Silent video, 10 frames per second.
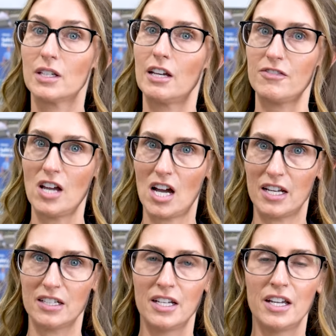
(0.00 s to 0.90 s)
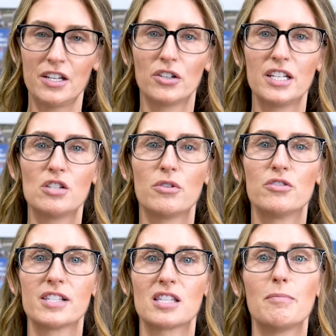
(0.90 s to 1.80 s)
If not, you'll need to
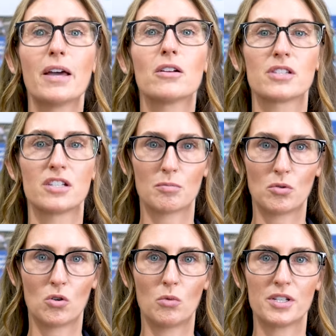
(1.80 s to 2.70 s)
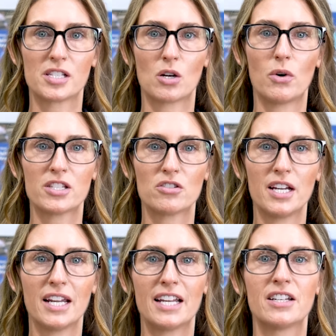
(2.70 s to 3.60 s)
address the metals in your pool with
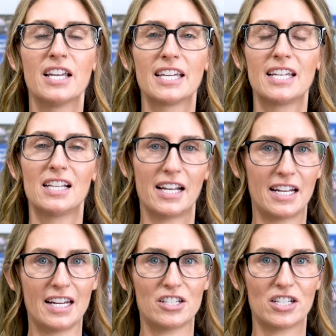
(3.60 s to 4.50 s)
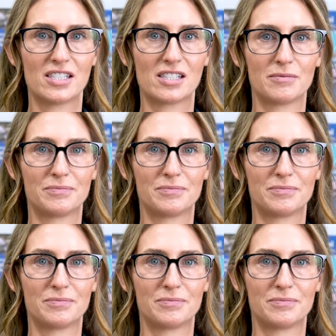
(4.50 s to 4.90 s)
sequestering and chelating agents.